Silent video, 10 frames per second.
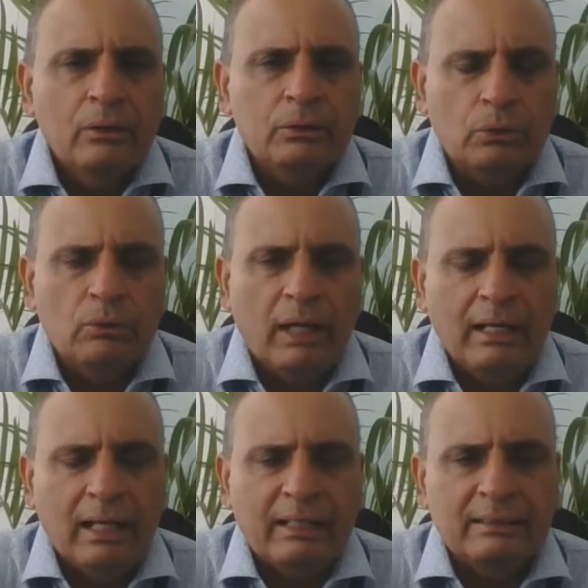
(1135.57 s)
So
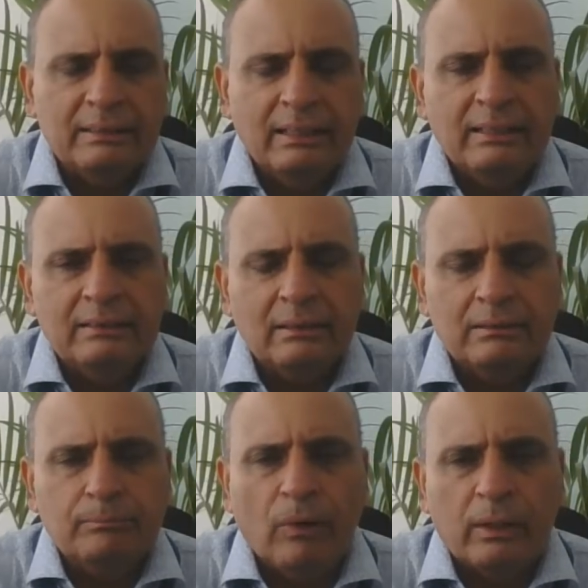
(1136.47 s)
like I said, it's
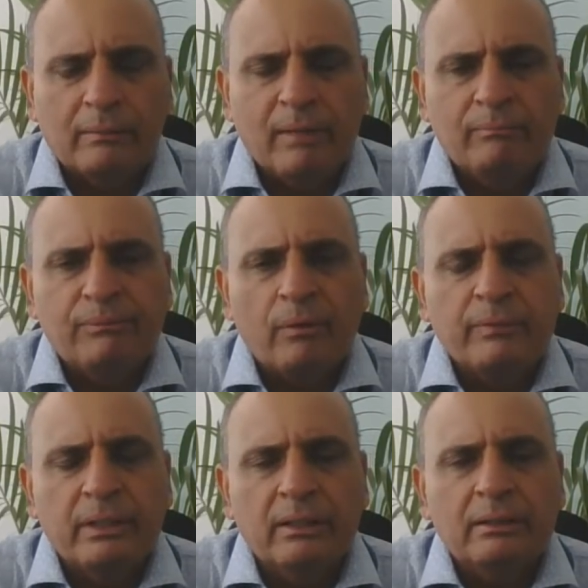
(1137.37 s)
a bottom up from
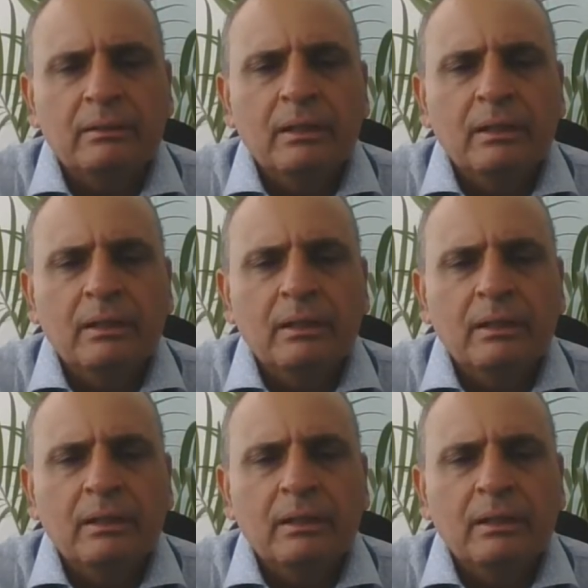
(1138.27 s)
here,